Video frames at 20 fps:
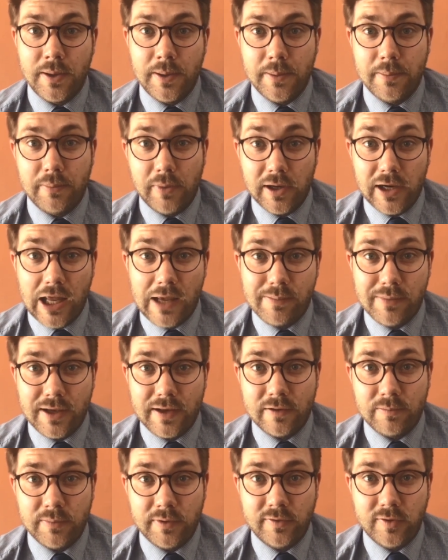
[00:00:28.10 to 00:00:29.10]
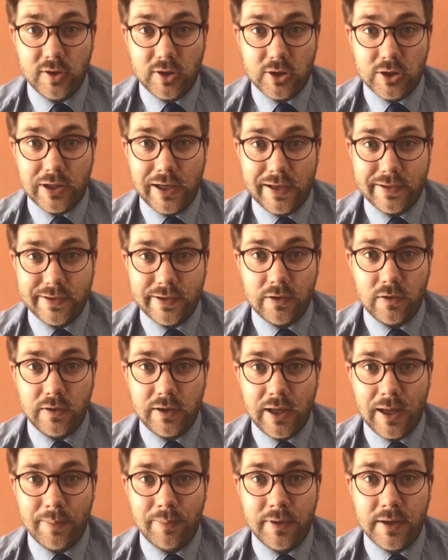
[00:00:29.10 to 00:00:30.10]
My name is Mr Goodlad and I
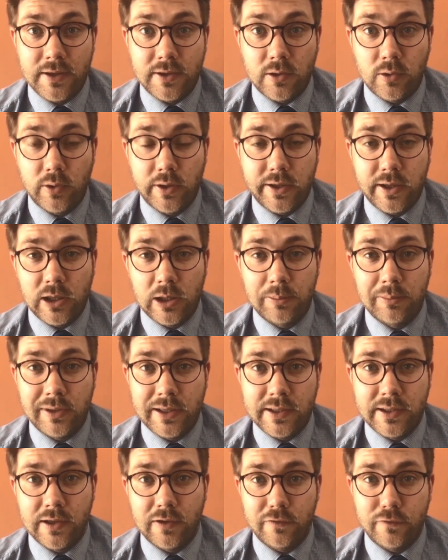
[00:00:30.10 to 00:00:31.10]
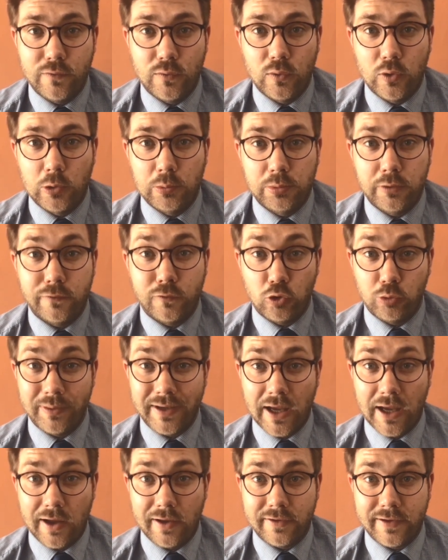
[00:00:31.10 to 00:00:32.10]
am the curriculum leader for Performing
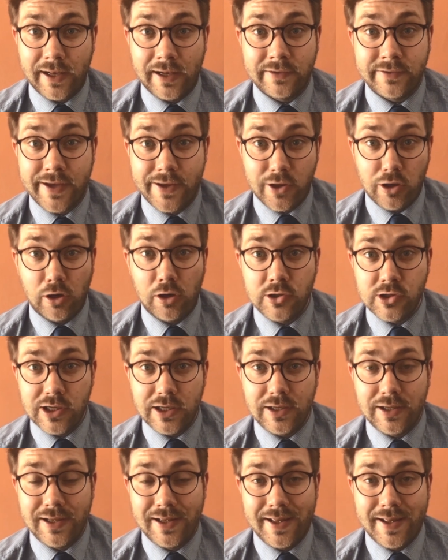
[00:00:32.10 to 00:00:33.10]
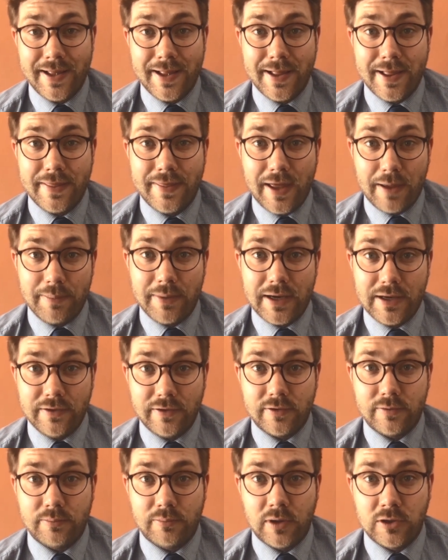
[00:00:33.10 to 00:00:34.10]
Arts and Technology. That
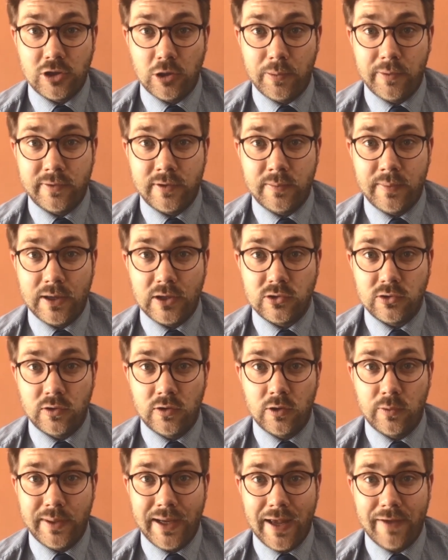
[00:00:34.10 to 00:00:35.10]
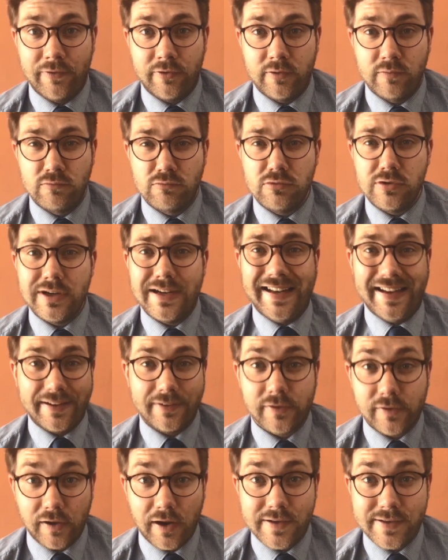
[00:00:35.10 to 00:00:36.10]
means my job is to make sure that we have some really
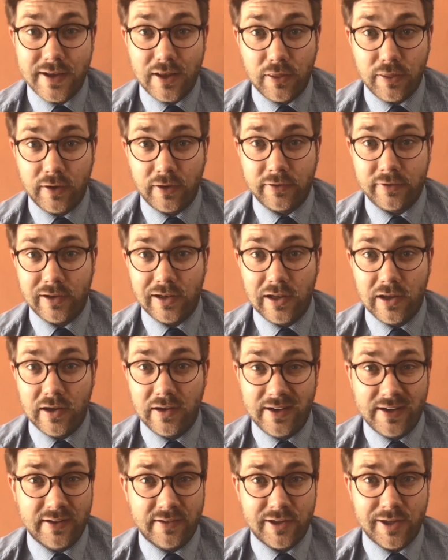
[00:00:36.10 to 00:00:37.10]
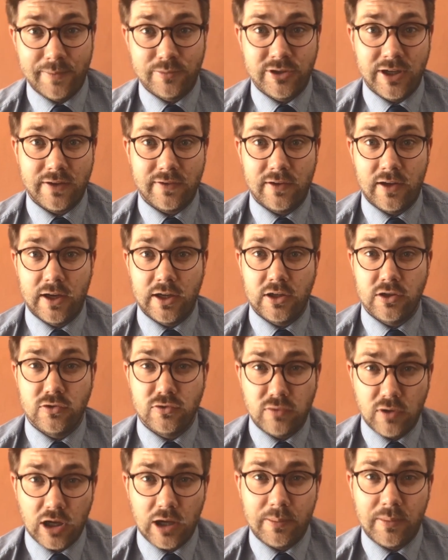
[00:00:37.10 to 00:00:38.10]
exciting things to learn in subjects like
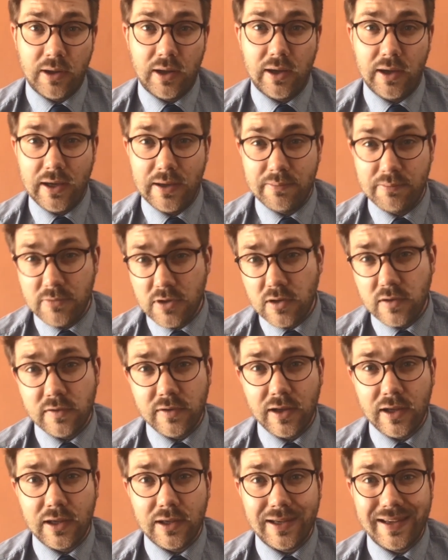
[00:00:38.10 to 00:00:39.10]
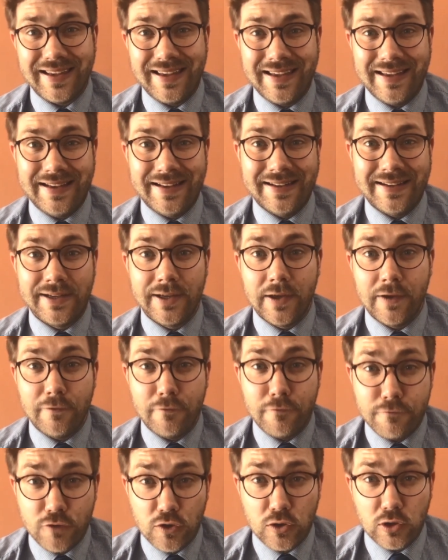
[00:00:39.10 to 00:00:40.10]
drama, in music, in
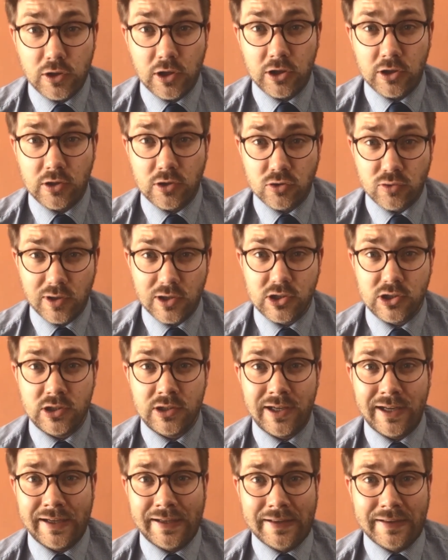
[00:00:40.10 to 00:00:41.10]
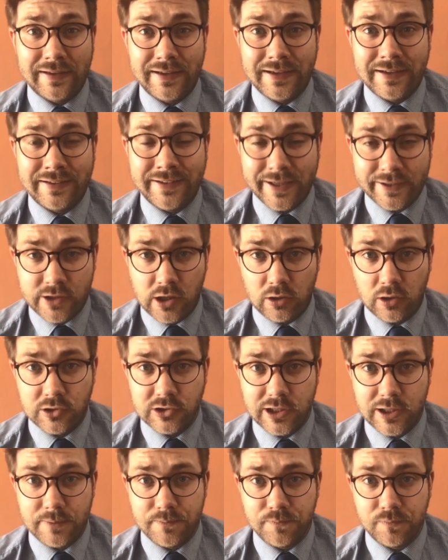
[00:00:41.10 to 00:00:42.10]
food and nutrition and in
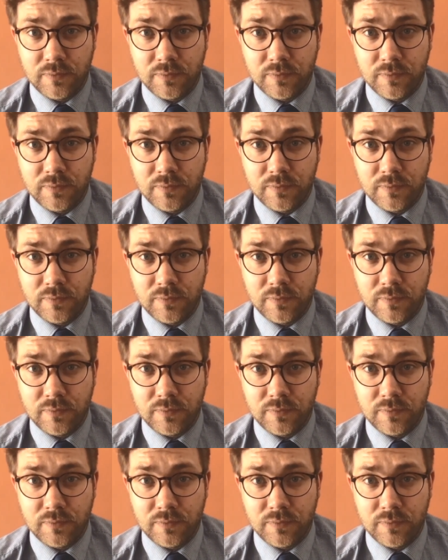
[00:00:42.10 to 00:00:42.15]
technology.